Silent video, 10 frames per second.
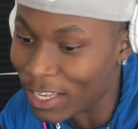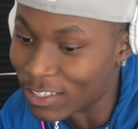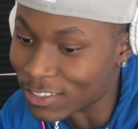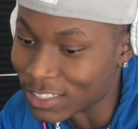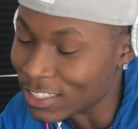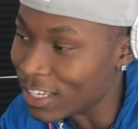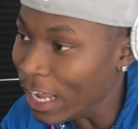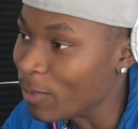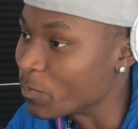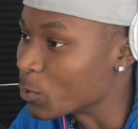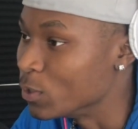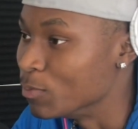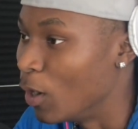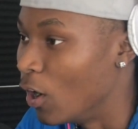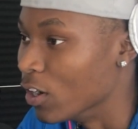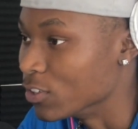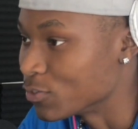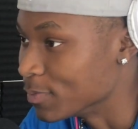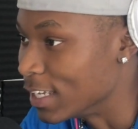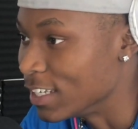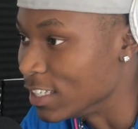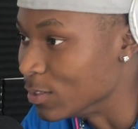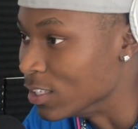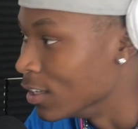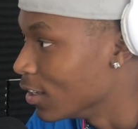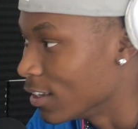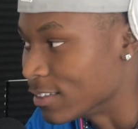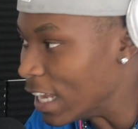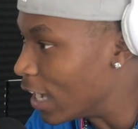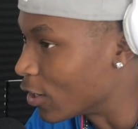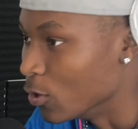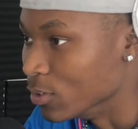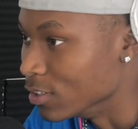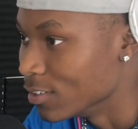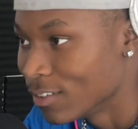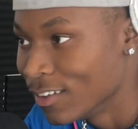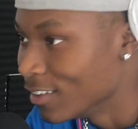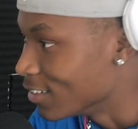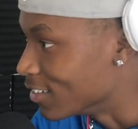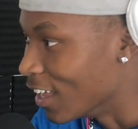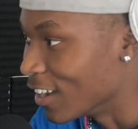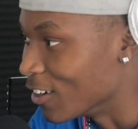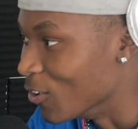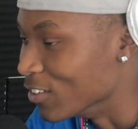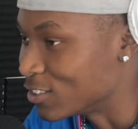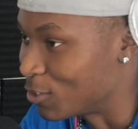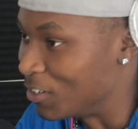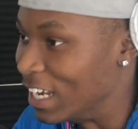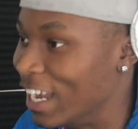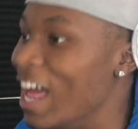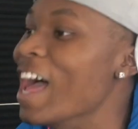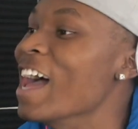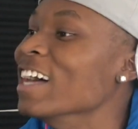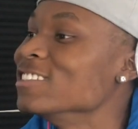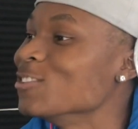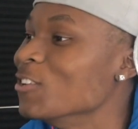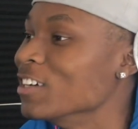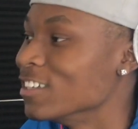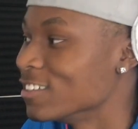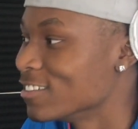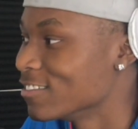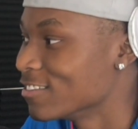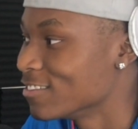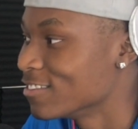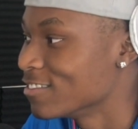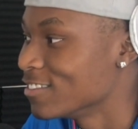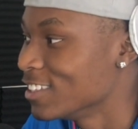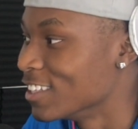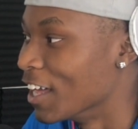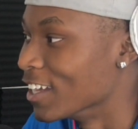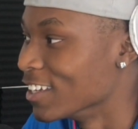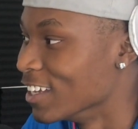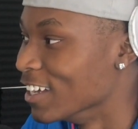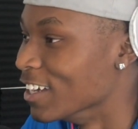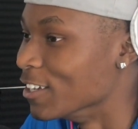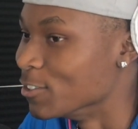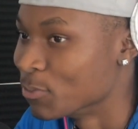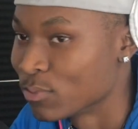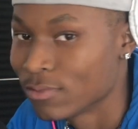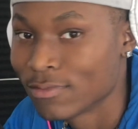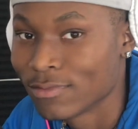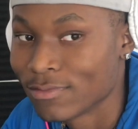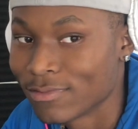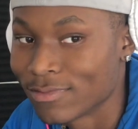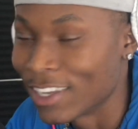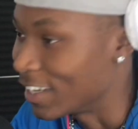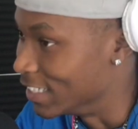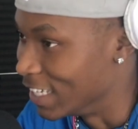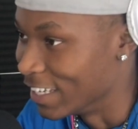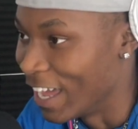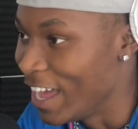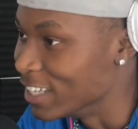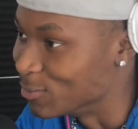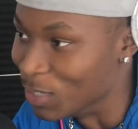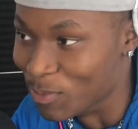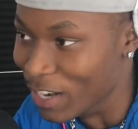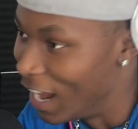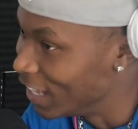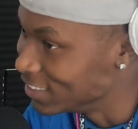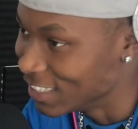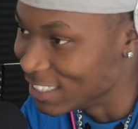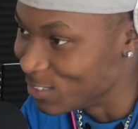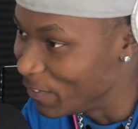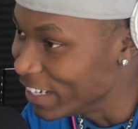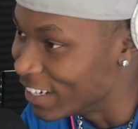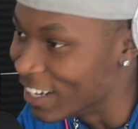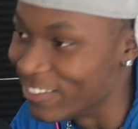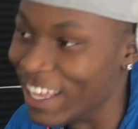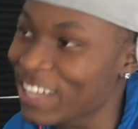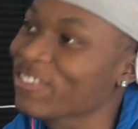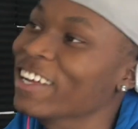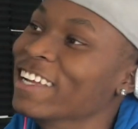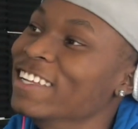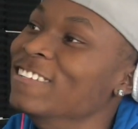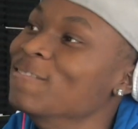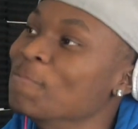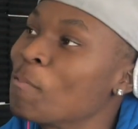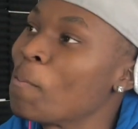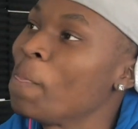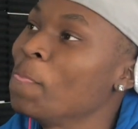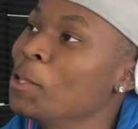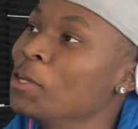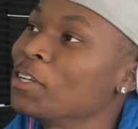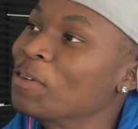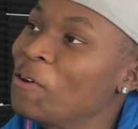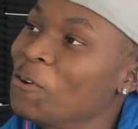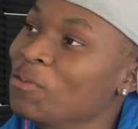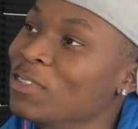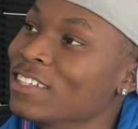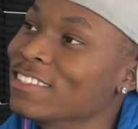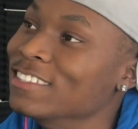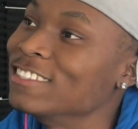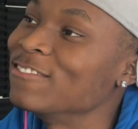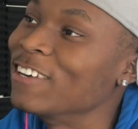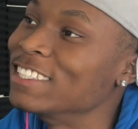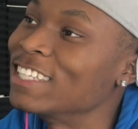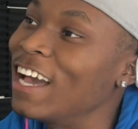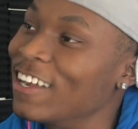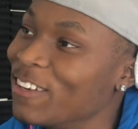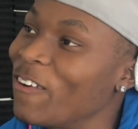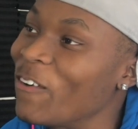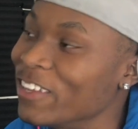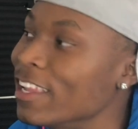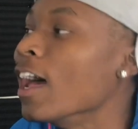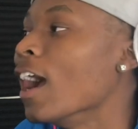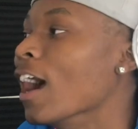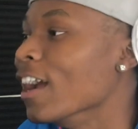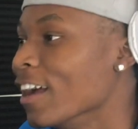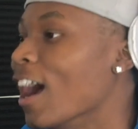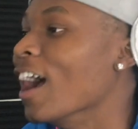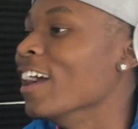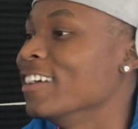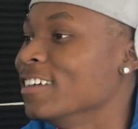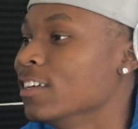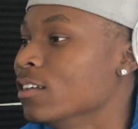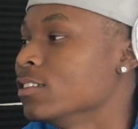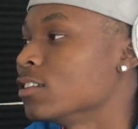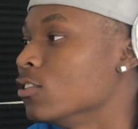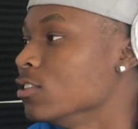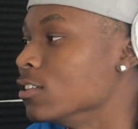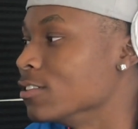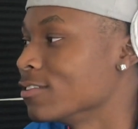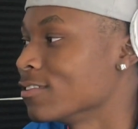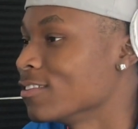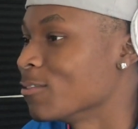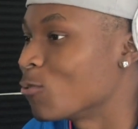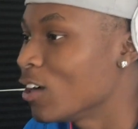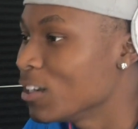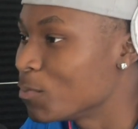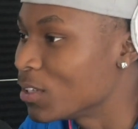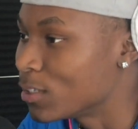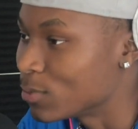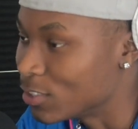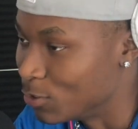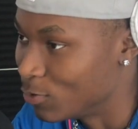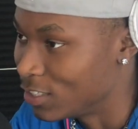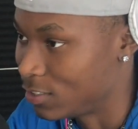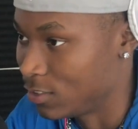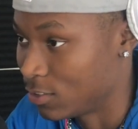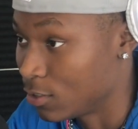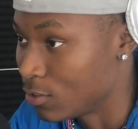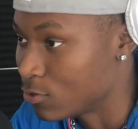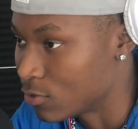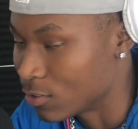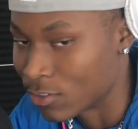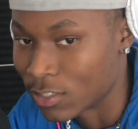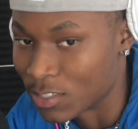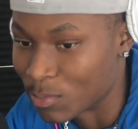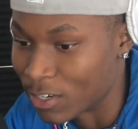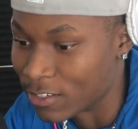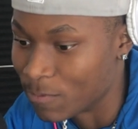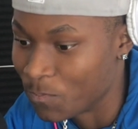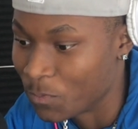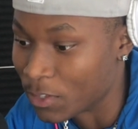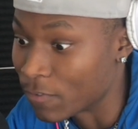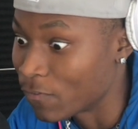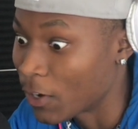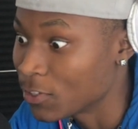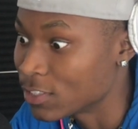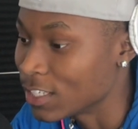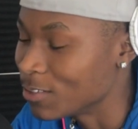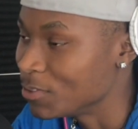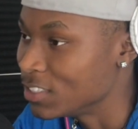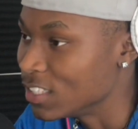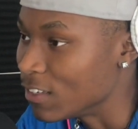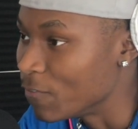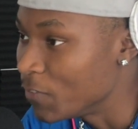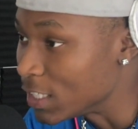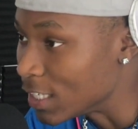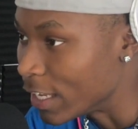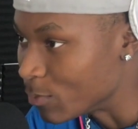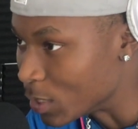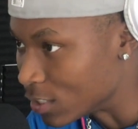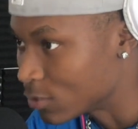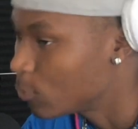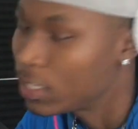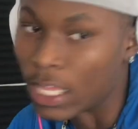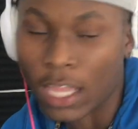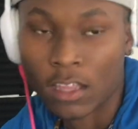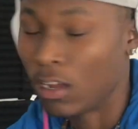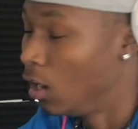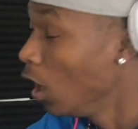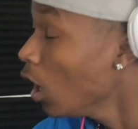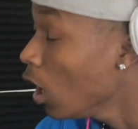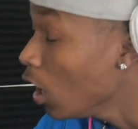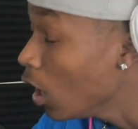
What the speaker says: I looked in there. I'm 3 bars from that E. Not going. So the last one, like, yeah, I got that gas money, but I ain't trying to spend it. I'm like, man, come on, bro. This one time. Come on. You're like, all right. So look, Ronnie pull up the directions to go to the crib, right? The first thing we see, 58 minutes. We like, huh?